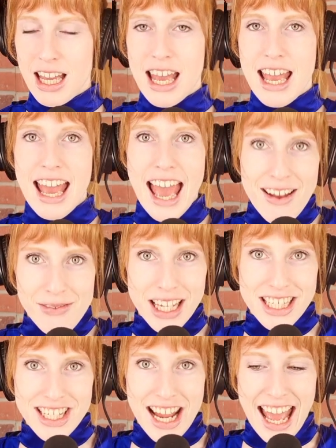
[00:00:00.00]

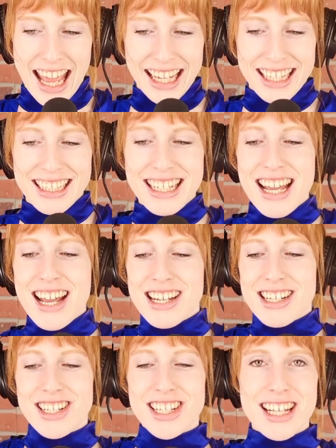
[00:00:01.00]
FHA
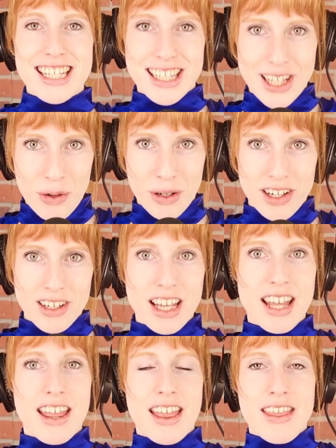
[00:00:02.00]
just lowered
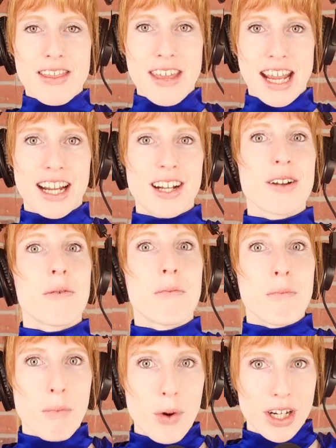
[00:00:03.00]
their
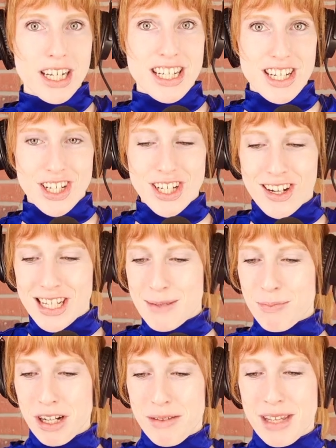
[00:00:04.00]
mortgage insurance
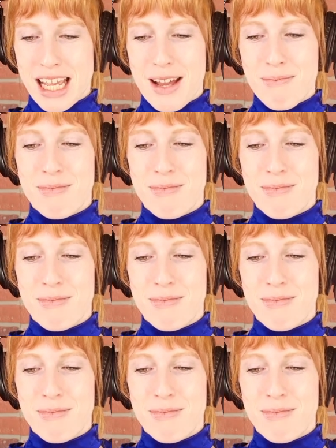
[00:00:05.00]
premium.